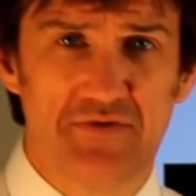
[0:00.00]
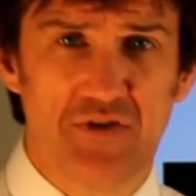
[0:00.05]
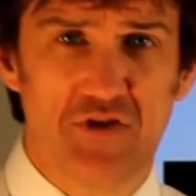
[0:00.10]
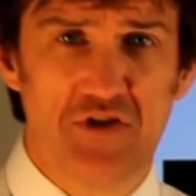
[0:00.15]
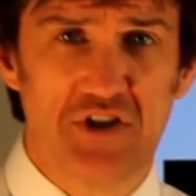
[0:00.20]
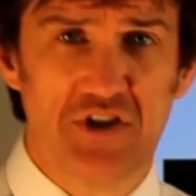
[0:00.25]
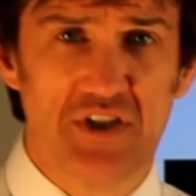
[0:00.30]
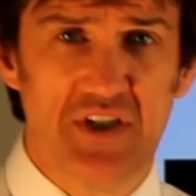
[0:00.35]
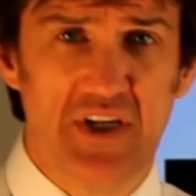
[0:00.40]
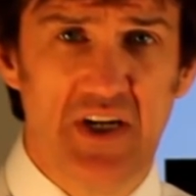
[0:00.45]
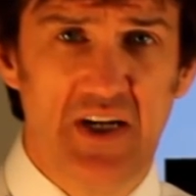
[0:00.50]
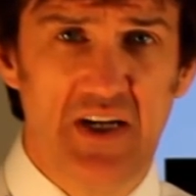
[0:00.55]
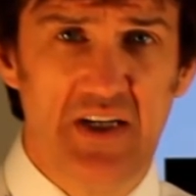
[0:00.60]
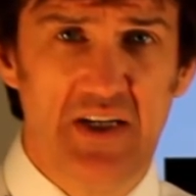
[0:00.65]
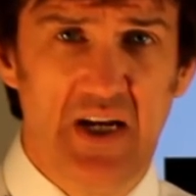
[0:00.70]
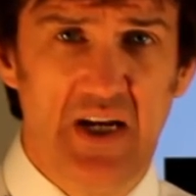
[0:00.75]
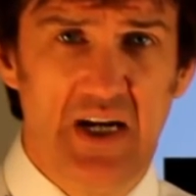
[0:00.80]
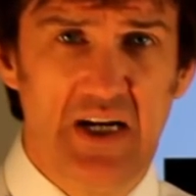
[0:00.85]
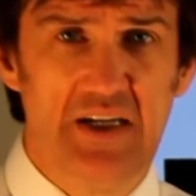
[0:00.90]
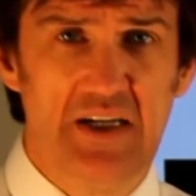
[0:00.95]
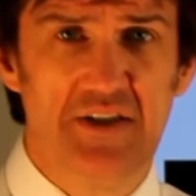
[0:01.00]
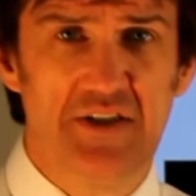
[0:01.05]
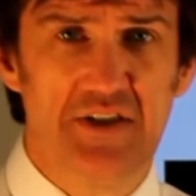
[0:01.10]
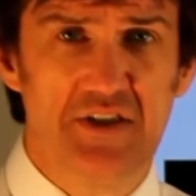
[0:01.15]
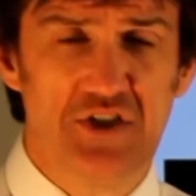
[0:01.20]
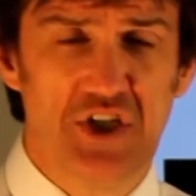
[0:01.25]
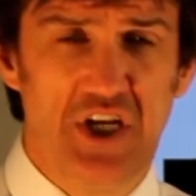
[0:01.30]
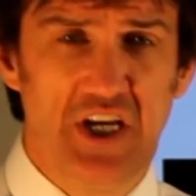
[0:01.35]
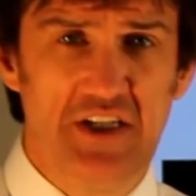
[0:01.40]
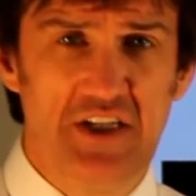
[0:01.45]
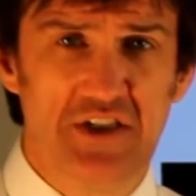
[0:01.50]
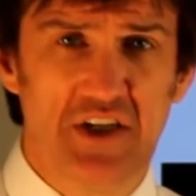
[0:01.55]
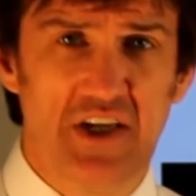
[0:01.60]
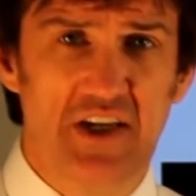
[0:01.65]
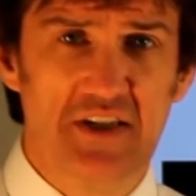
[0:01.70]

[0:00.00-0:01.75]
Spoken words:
version 9 and change